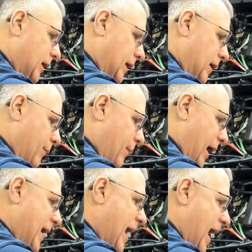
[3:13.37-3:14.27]
By
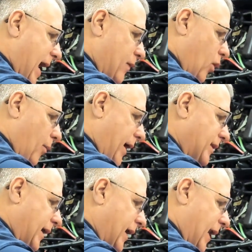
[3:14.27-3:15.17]
hand, we'll make the
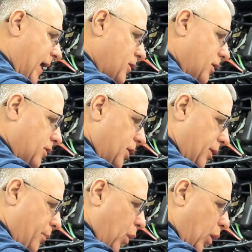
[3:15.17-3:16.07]
connection to the
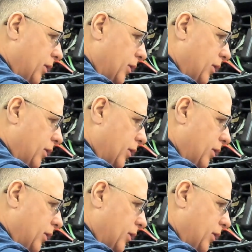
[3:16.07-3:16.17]
port.